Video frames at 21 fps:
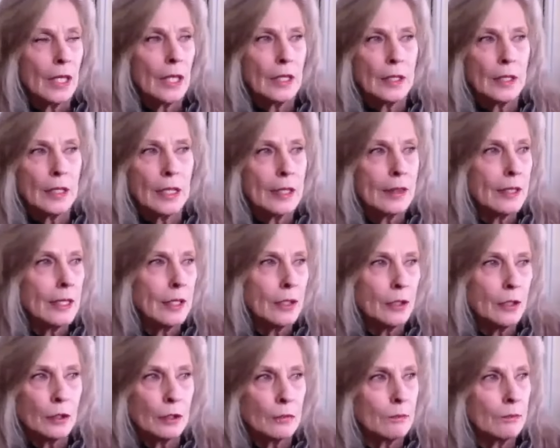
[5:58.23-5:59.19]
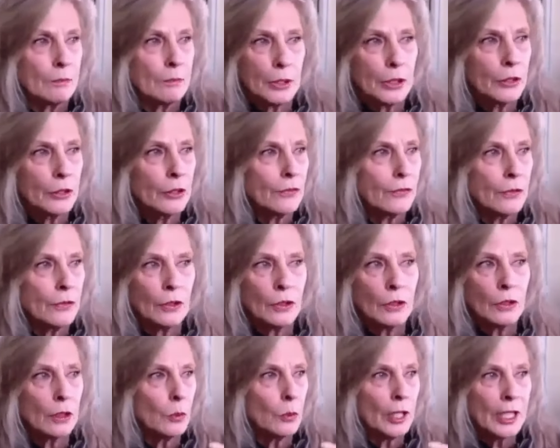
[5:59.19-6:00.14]
and they think you're beautiful
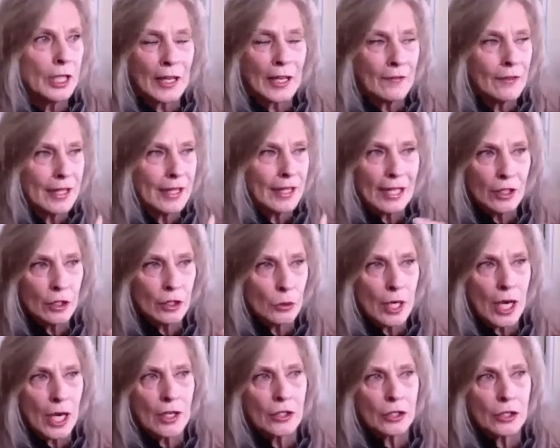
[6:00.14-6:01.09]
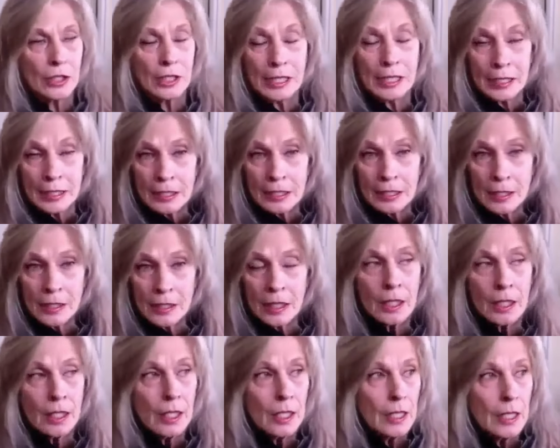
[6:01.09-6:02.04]
or whatever that attraction is.
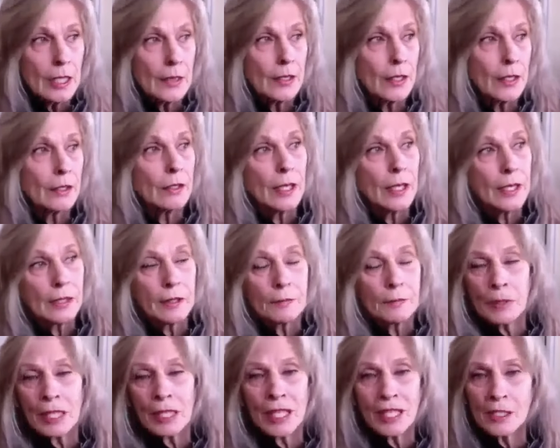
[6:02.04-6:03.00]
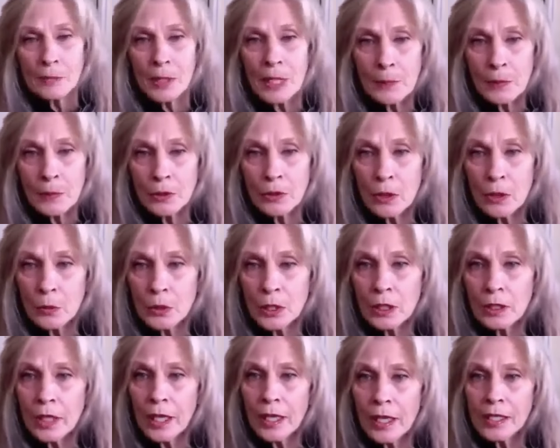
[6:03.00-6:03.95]
And they're like, because people don't
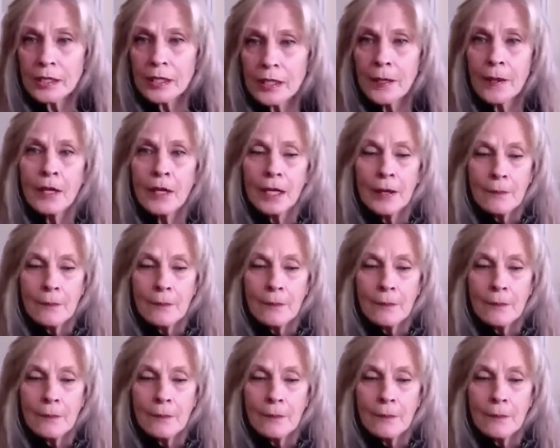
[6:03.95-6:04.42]
realize,